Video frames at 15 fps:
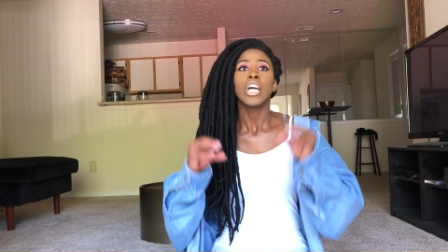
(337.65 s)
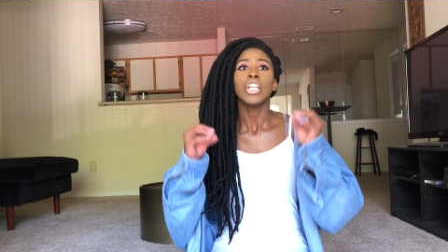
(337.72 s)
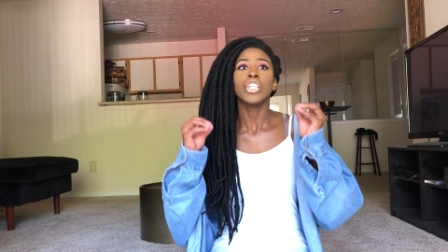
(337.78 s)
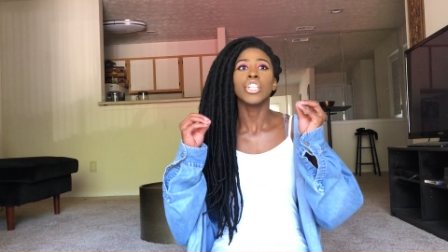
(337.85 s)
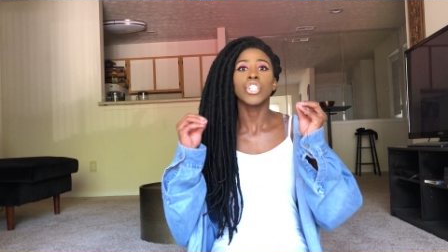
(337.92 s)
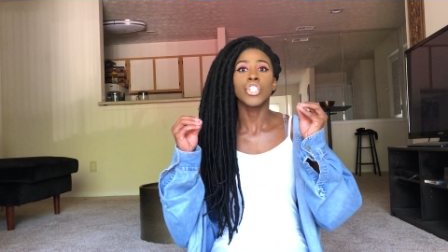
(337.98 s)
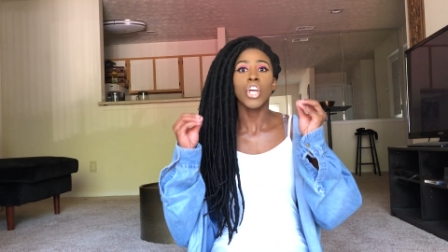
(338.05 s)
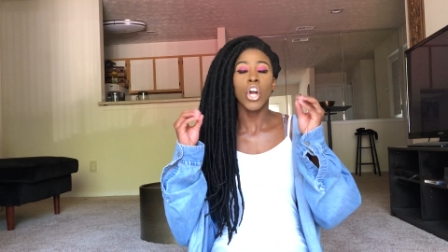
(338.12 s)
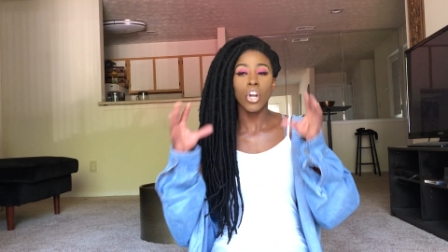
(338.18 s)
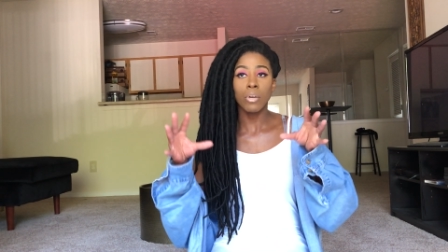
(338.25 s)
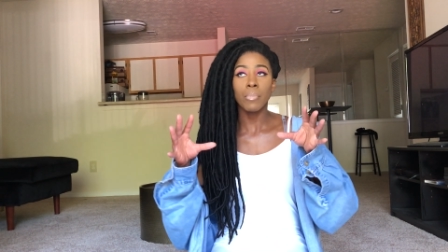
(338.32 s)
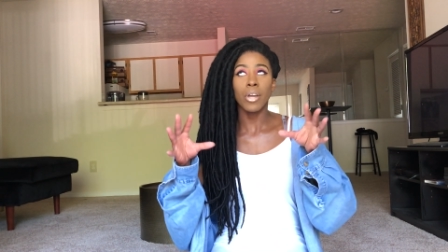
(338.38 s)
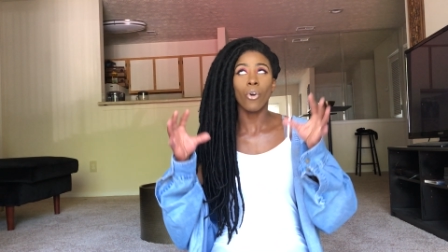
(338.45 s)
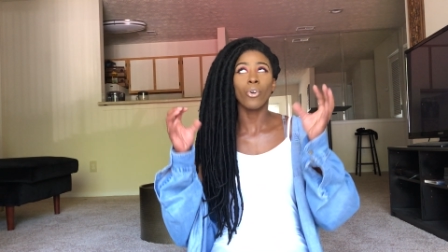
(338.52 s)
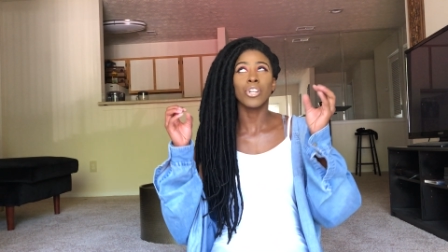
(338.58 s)

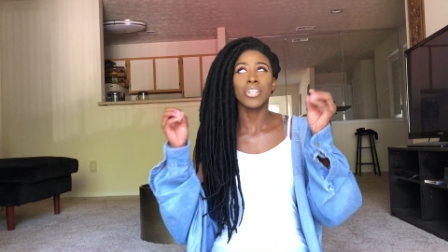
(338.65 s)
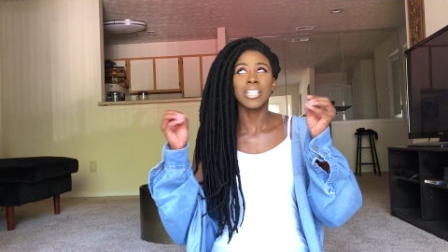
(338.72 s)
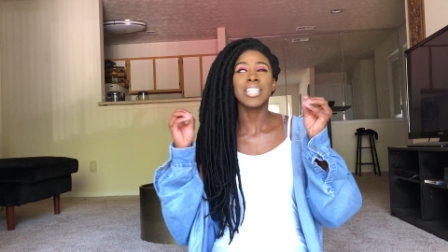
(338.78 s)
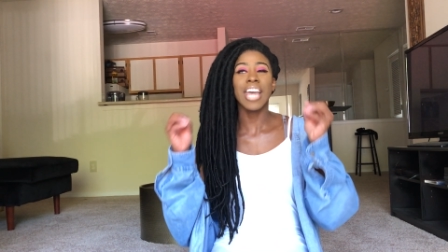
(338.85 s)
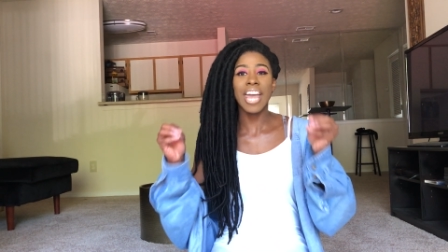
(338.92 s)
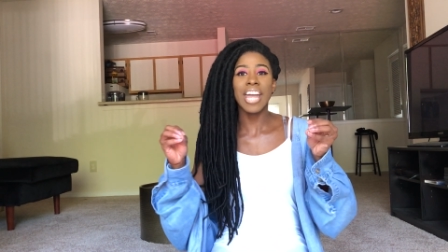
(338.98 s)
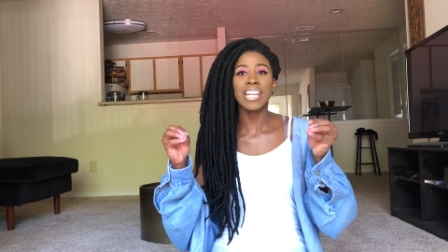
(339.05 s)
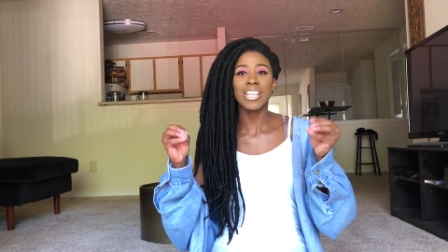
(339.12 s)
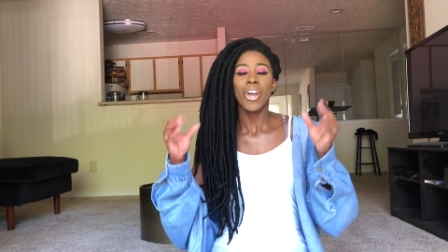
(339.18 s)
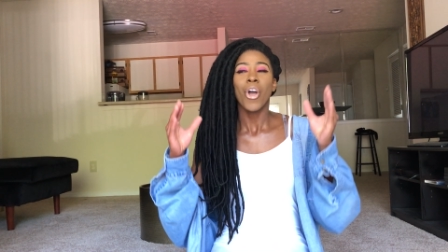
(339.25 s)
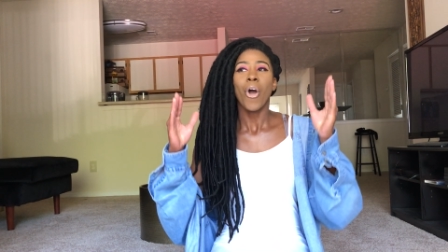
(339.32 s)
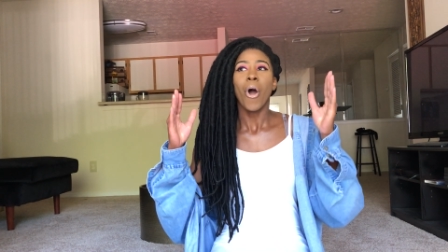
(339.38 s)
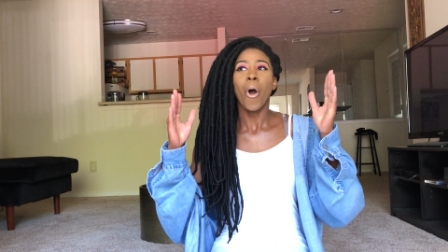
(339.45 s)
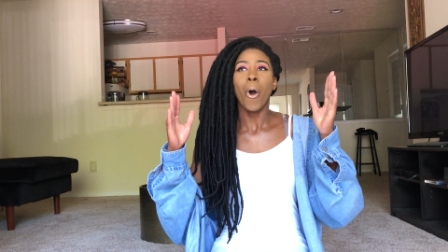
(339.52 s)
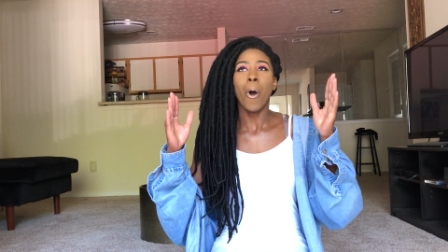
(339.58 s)
determine or detect
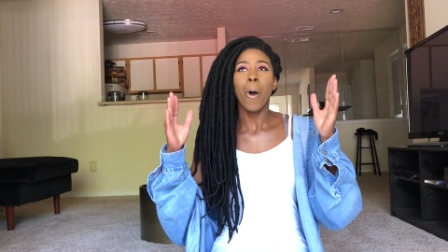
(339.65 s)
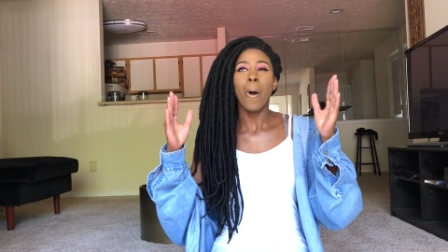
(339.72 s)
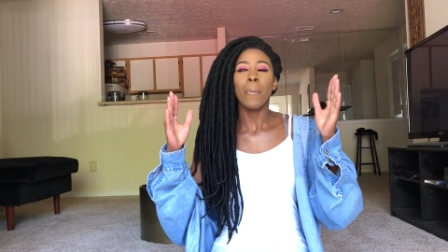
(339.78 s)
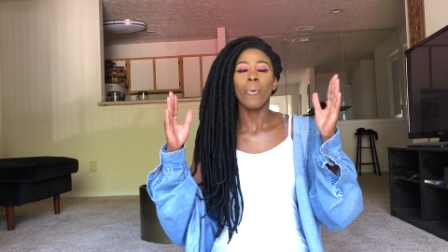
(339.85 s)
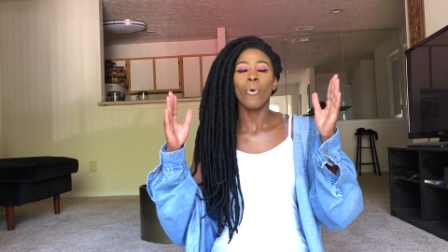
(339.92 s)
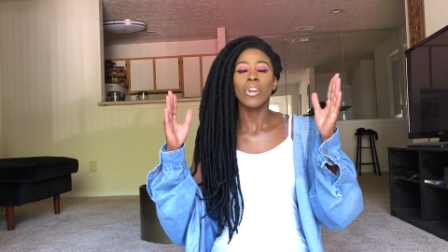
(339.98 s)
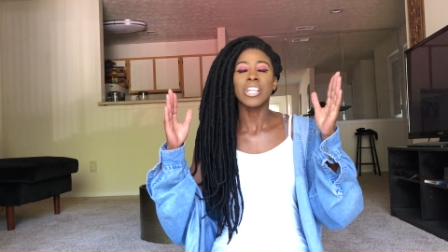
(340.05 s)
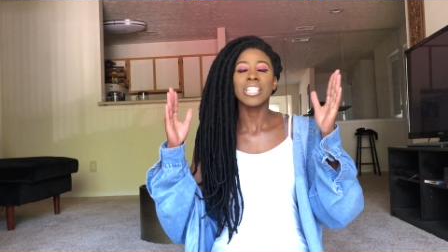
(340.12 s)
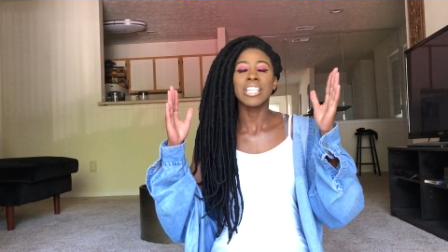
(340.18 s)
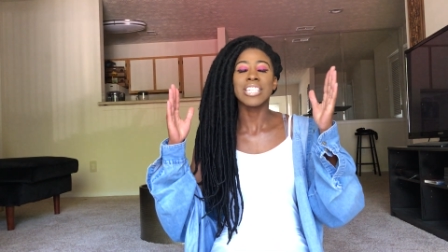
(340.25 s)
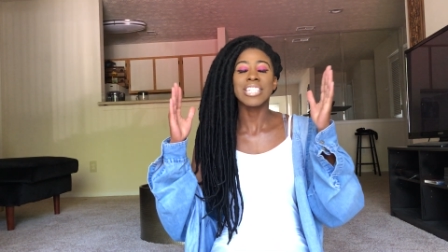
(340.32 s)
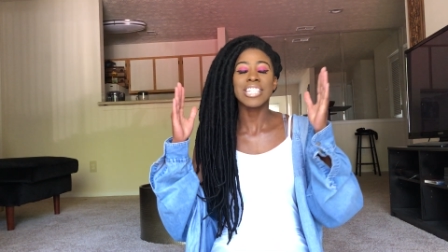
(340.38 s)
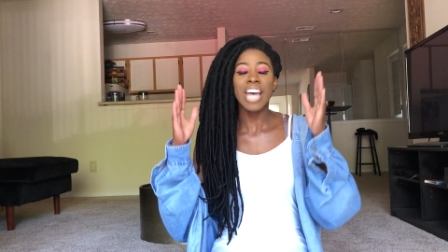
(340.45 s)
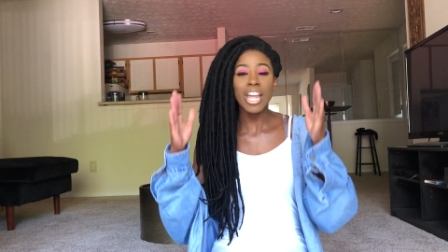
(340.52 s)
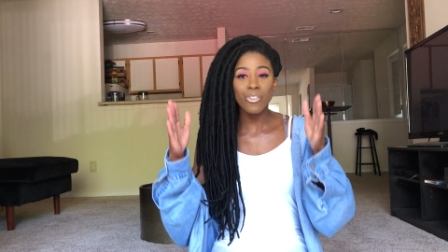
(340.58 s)
or
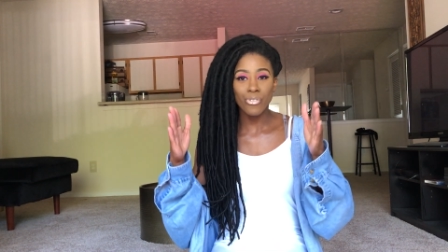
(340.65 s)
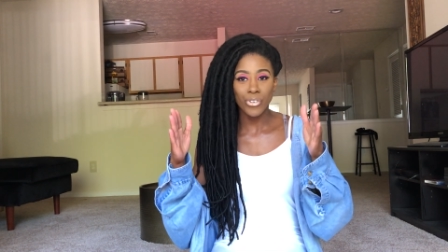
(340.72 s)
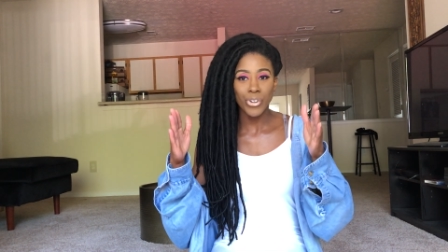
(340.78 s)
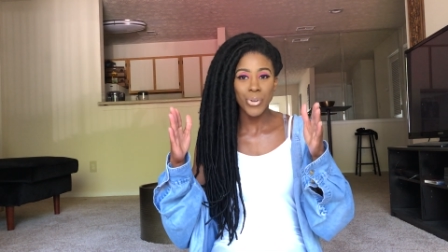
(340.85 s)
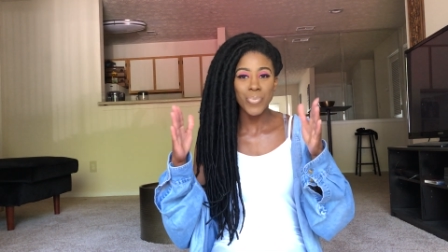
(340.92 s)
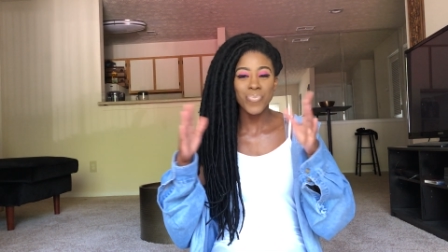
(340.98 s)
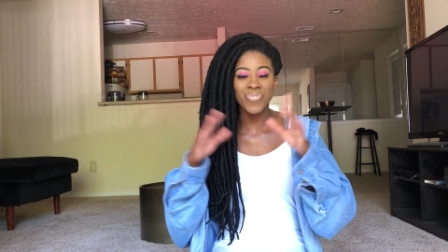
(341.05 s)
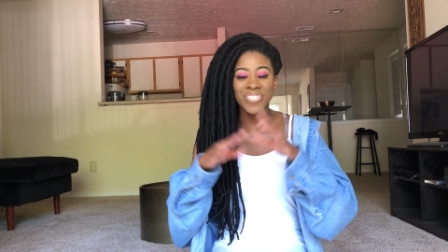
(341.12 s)
decipher